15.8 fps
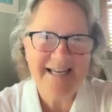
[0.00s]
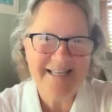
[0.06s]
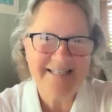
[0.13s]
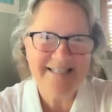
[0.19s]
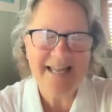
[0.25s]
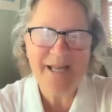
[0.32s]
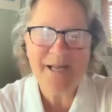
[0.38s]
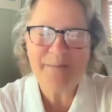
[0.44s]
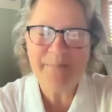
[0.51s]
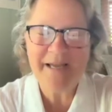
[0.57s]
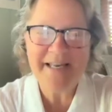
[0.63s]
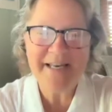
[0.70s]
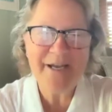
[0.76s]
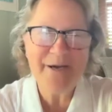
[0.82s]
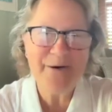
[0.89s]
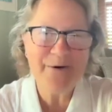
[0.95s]
same. I
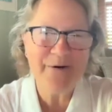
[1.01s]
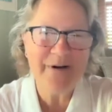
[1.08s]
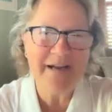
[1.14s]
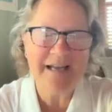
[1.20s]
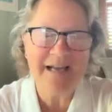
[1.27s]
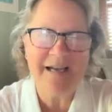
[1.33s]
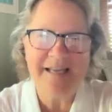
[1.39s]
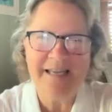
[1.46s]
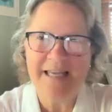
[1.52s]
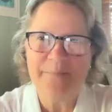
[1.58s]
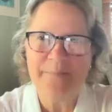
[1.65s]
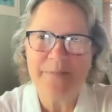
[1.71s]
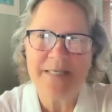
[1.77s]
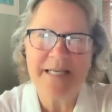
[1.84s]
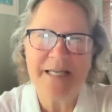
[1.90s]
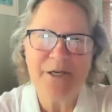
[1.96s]
know. I, I
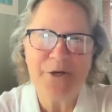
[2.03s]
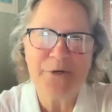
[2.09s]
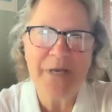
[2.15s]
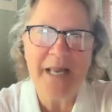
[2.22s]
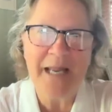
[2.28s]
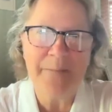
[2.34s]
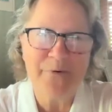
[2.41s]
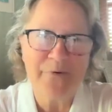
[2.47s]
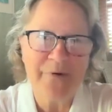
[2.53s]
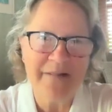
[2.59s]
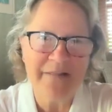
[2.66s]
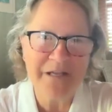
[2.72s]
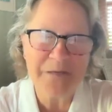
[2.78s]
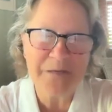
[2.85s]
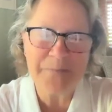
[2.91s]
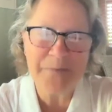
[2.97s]
keep seeing your name around
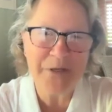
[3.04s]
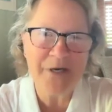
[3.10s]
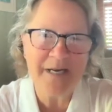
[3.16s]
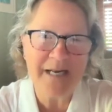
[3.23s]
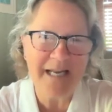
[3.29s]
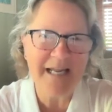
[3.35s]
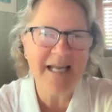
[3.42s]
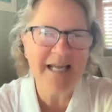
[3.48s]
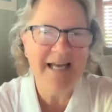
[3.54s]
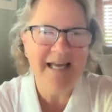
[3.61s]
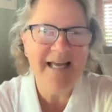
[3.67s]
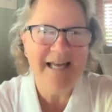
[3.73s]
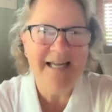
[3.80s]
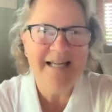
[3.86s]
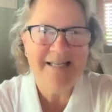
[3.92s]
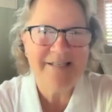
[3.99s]
the community.
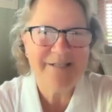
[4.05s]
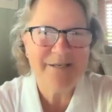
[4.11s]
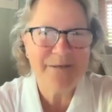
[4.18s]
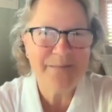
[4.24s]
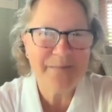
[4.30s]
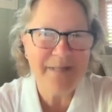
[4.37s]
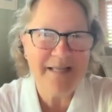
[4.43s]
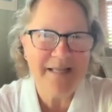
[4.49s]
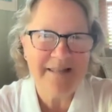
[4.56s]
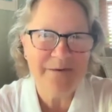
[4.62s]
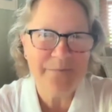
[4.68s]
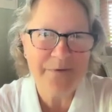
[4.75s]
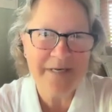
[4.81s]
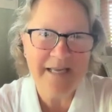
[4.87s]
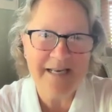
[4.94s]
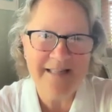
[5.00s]
So I'm glad that
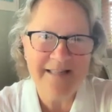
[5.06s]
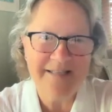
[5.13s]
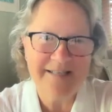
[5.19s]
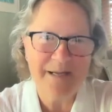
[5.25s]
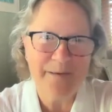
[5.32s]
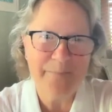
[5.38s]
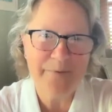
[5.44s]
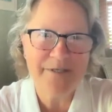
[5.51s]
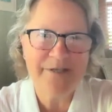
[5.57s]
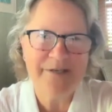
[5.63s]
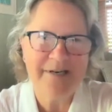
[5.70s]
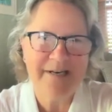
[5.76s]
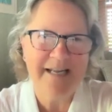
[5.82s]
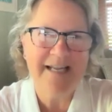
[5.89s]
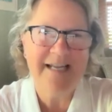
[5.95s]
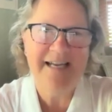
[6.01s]
we're getting this
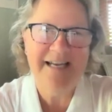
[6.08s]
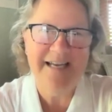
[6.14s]
opportunity.